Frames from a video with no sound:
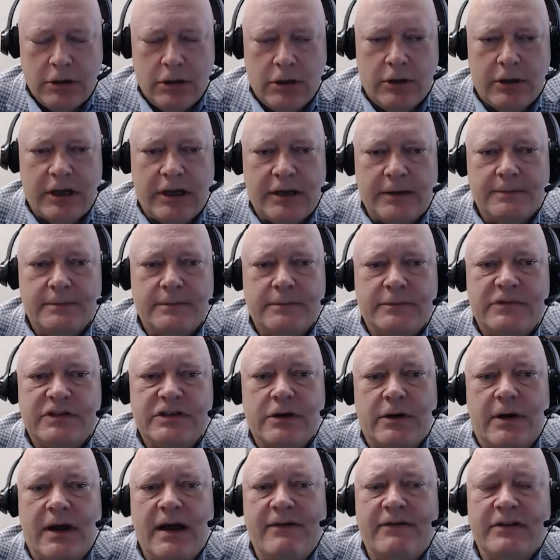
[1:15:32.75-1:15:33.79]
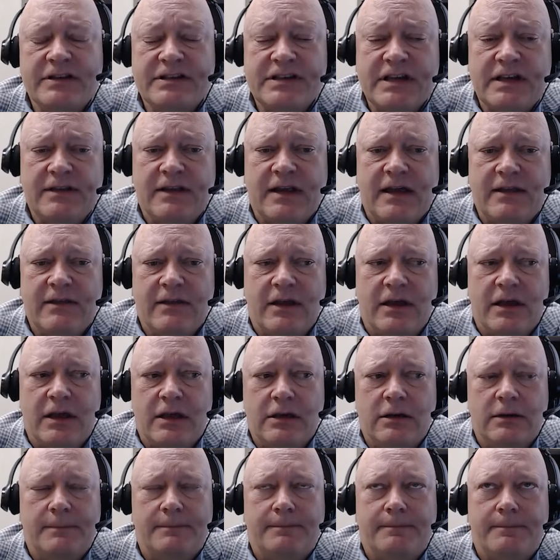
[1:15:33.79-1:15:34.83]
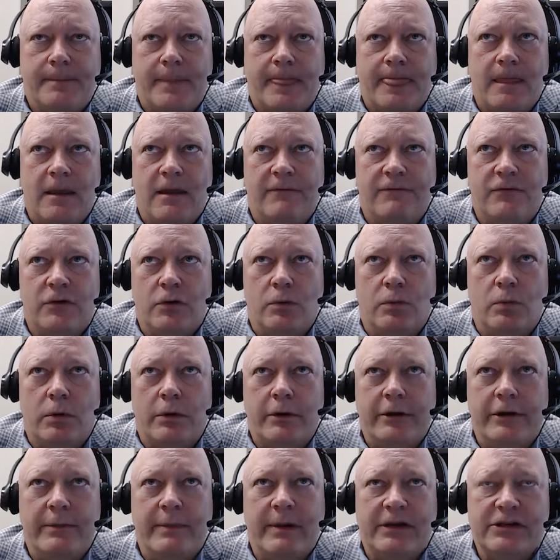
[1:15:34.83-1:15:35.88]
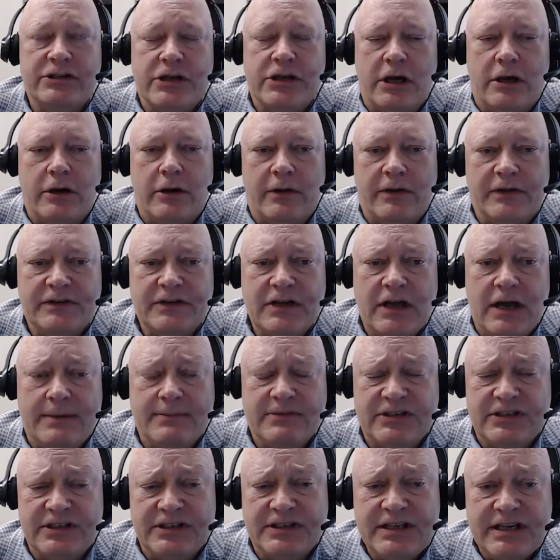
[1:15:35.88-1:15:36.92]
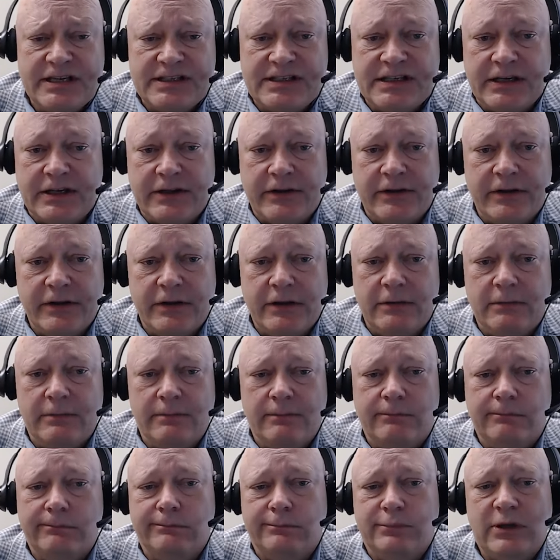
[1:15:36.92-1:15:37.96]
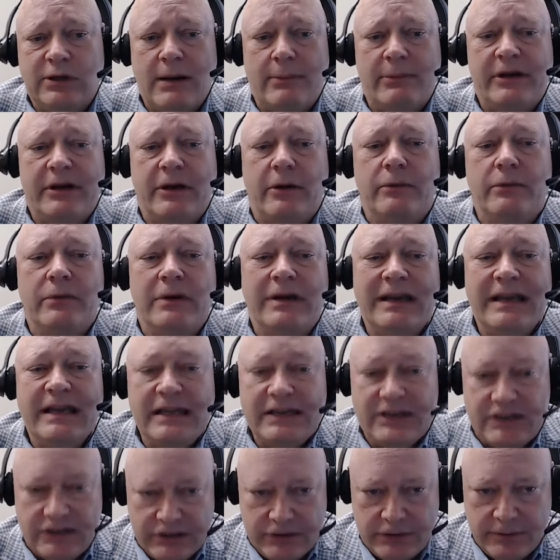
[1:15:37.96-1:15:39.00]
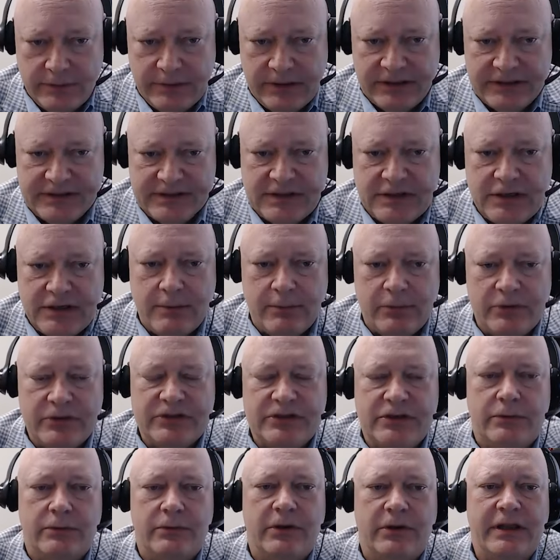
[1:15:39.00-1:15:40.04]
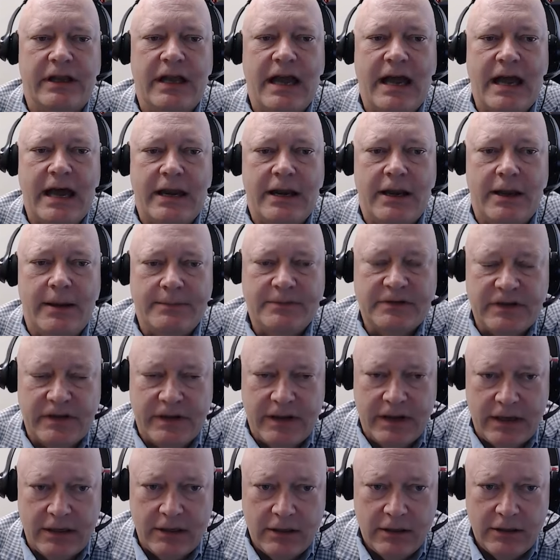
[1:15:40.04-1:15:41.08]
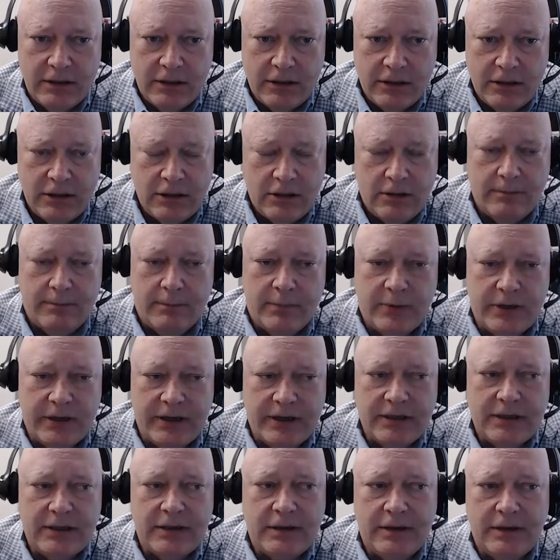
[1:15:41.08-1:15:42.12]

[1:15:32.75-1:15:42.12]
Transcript: Okay, so having said that then, if you're worrying about shock all the time, statistically, you probably don't need to because the numbers don't really add up to that. But